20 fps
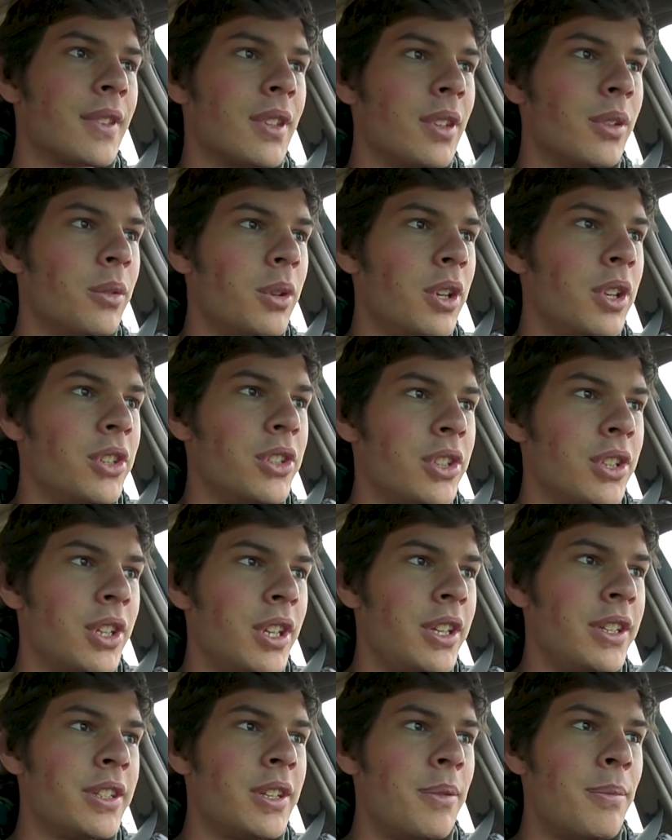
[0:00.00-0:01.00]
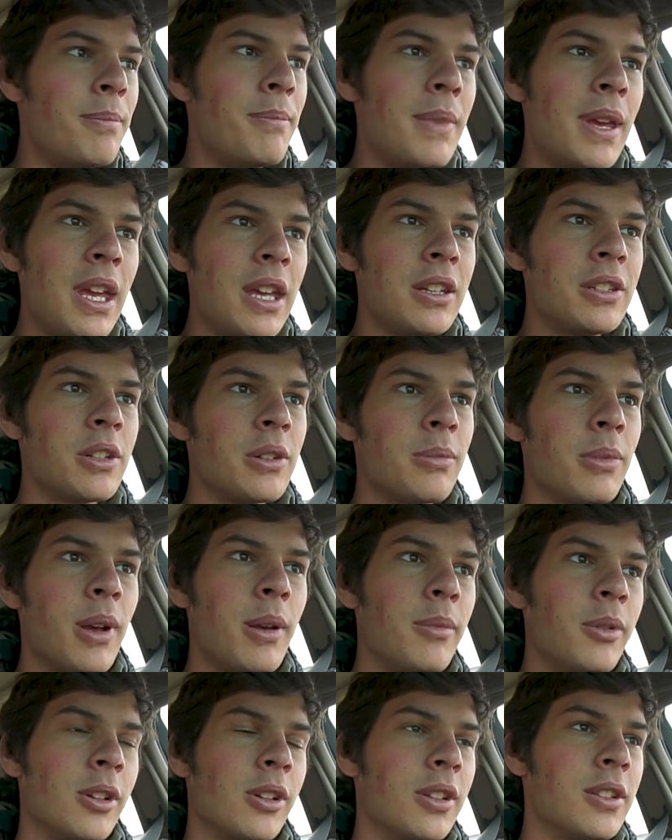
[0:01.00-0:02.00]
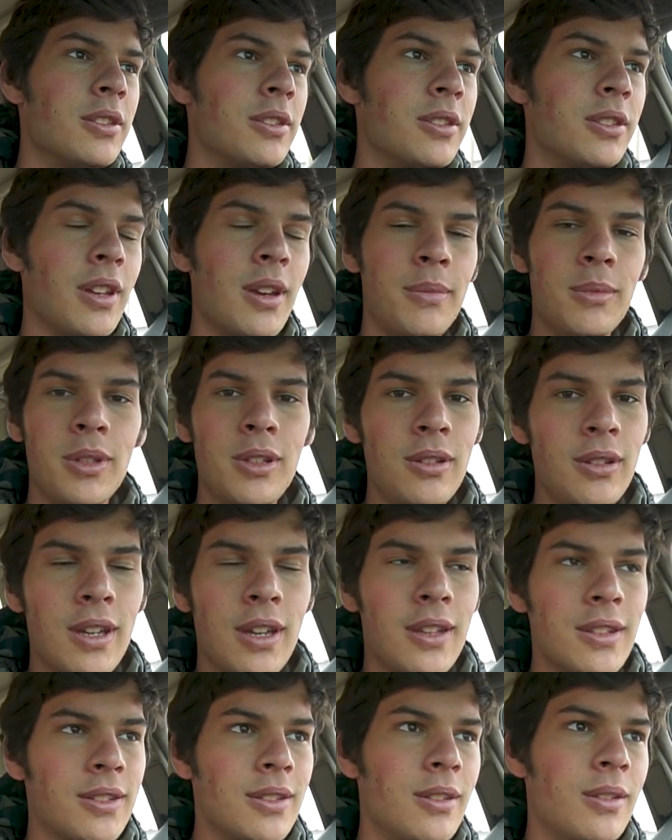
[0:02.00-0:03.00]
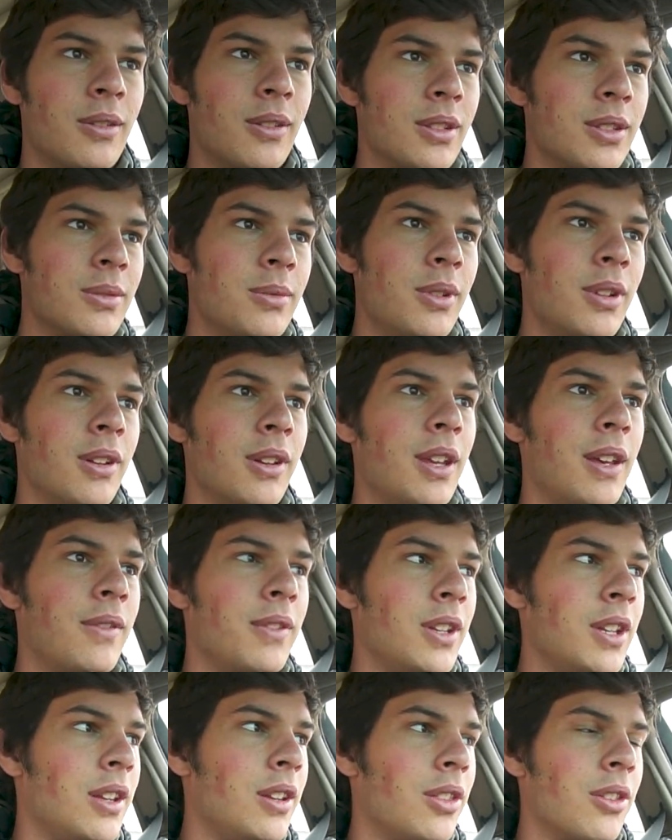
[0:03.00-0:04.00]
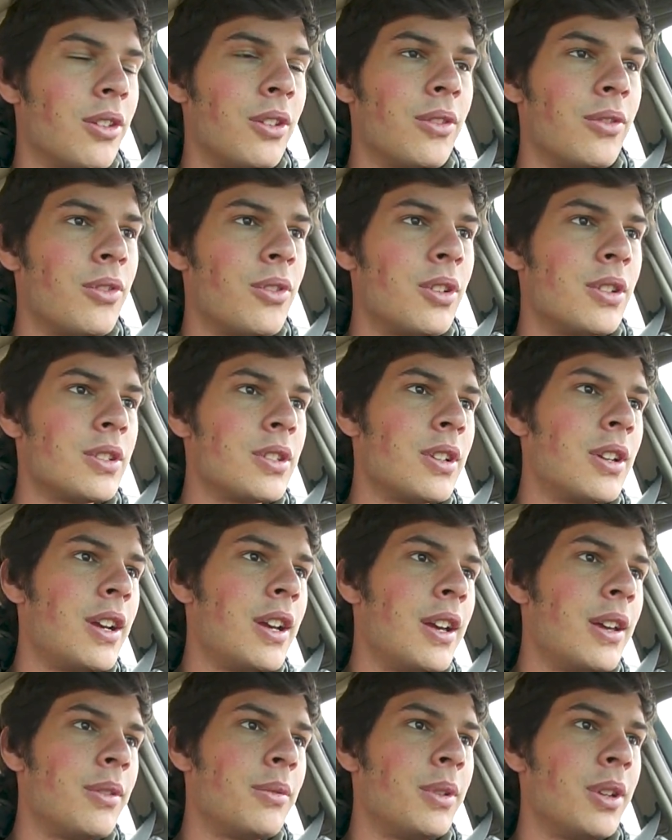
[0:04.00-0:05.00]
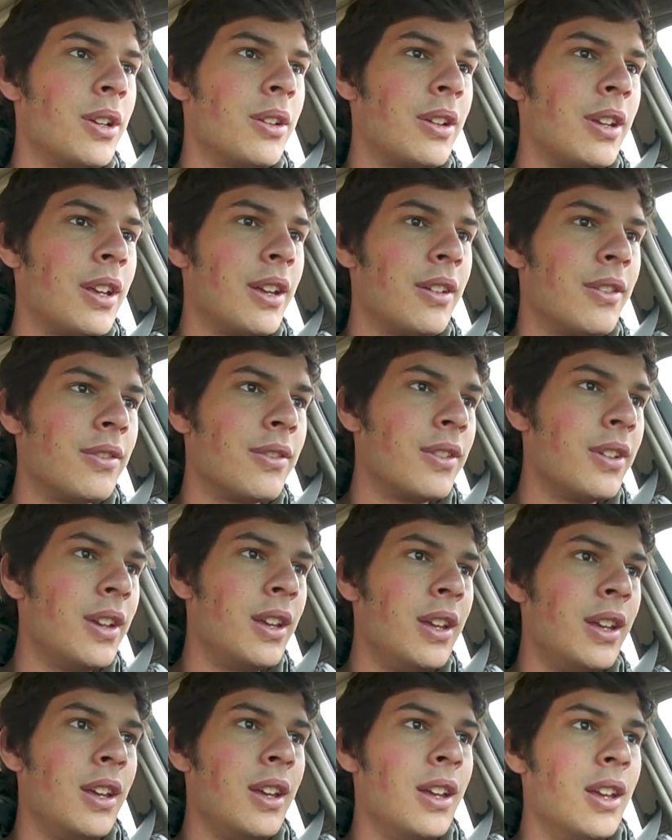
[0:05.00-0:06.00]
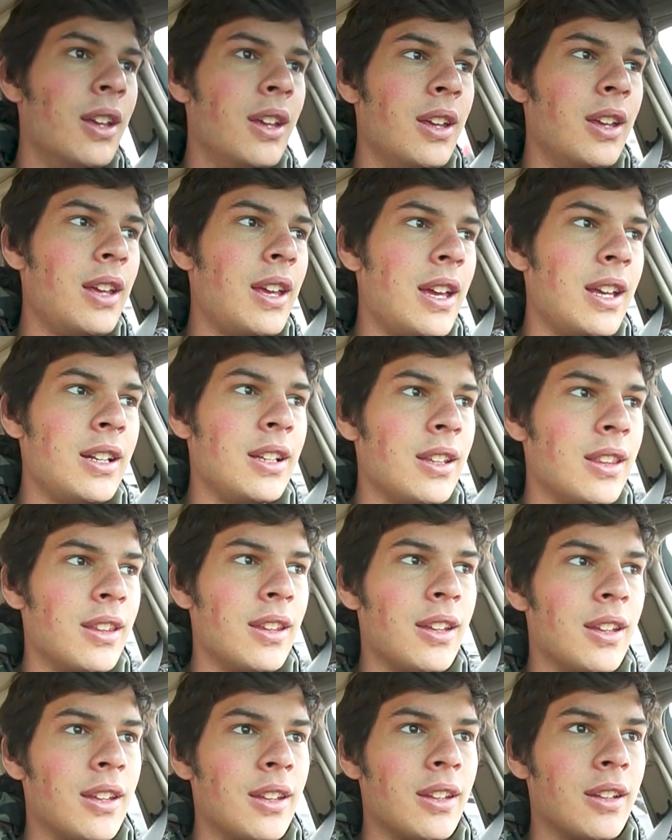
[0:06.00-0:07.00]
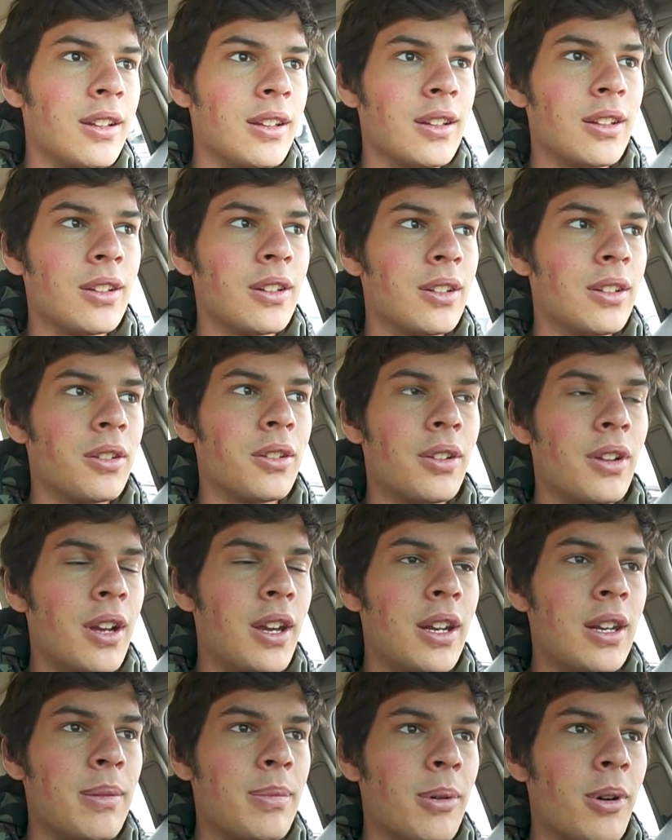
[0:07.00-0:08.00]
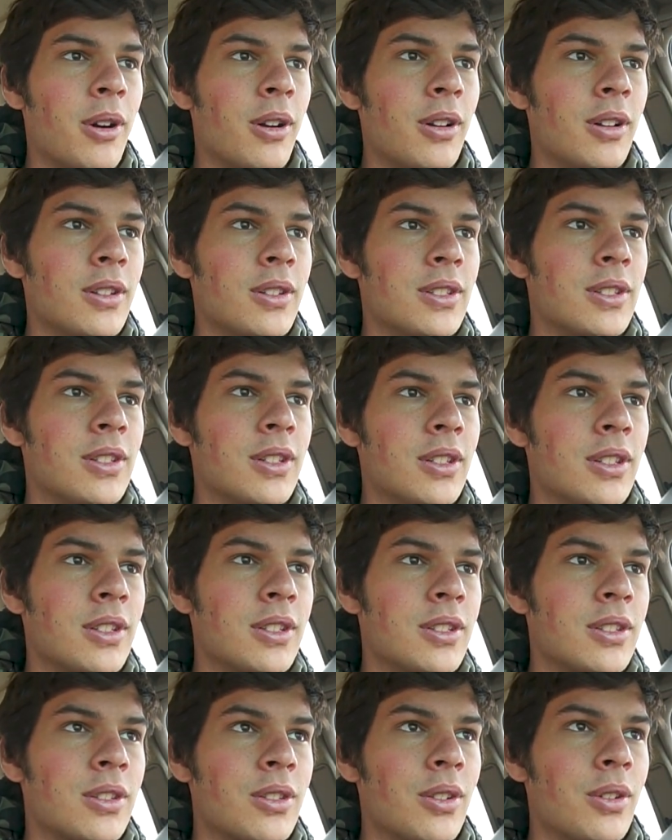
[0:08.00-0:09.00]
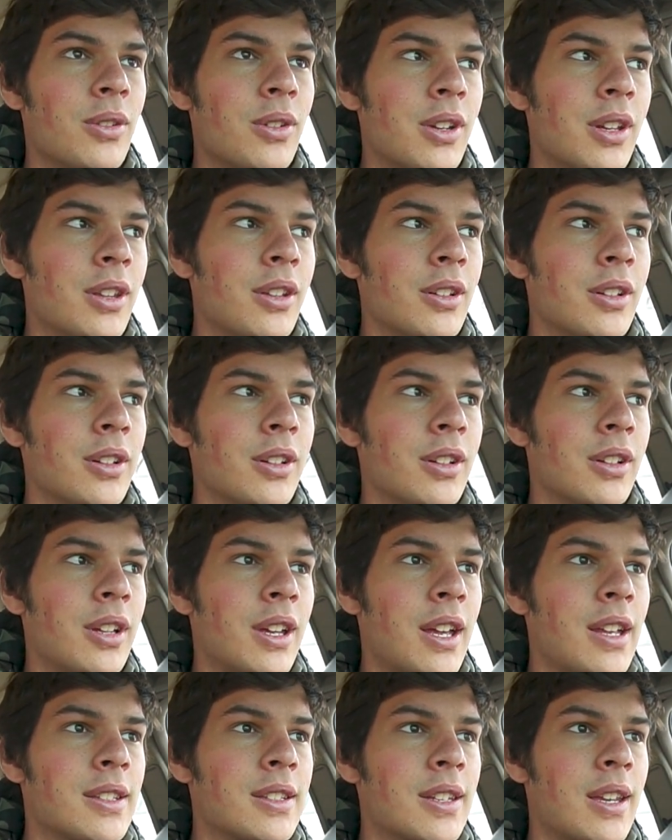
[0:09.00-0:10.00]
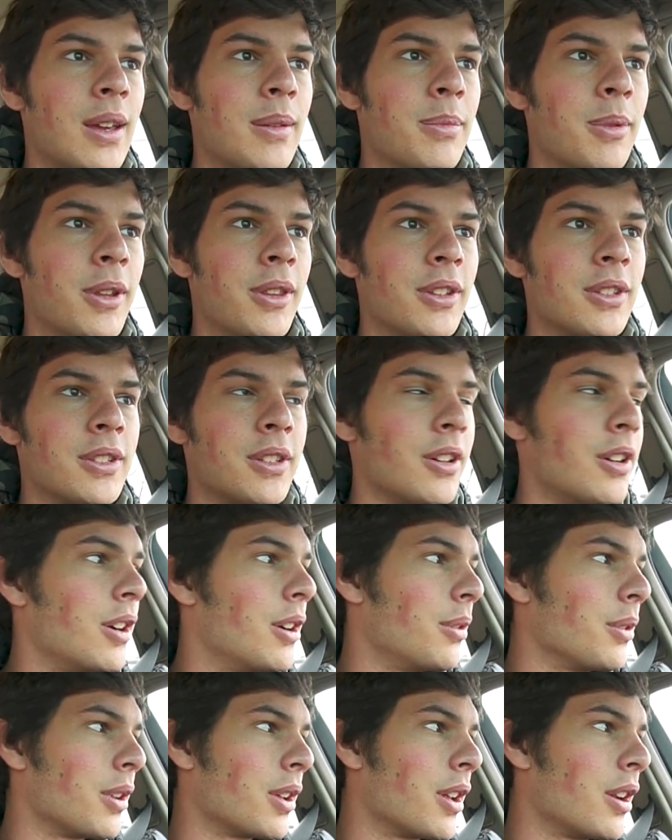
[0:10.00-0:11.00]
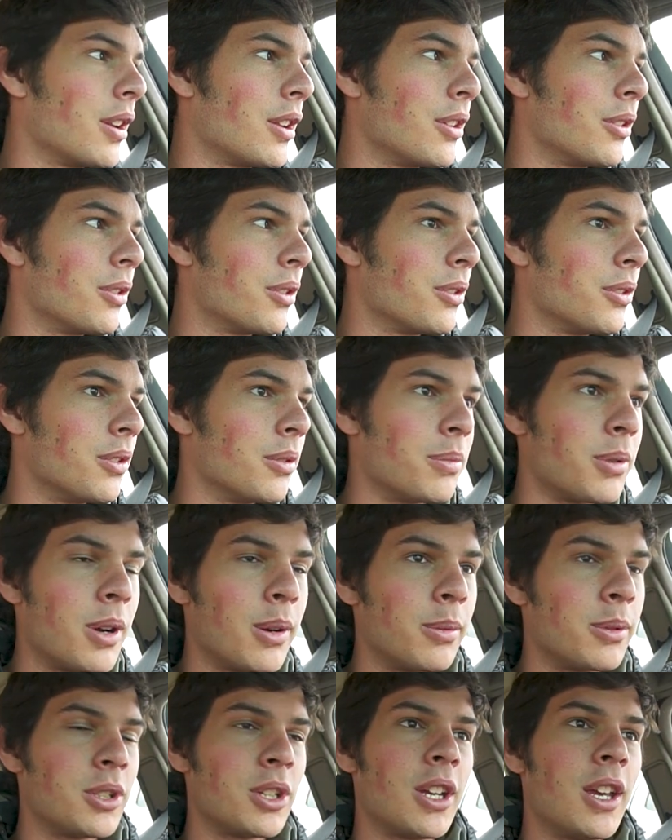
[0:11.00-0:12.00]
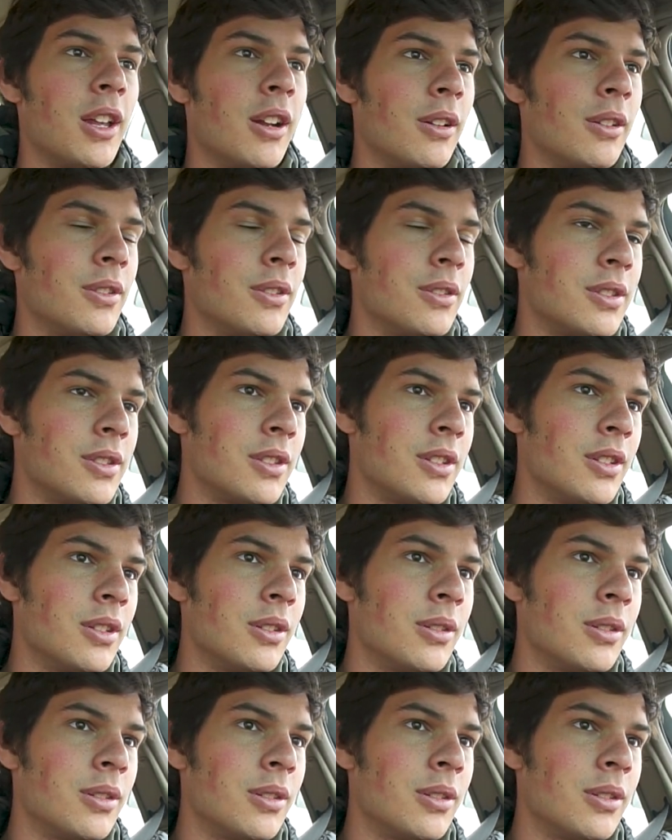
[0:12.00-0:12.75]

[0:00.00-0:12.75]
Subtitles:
which is a major bummer, because, I mean, you guys know us. We don't have any E34s around. We don't have anything or any parts to just throw another gas cap on this car. We got to go through the proper channels,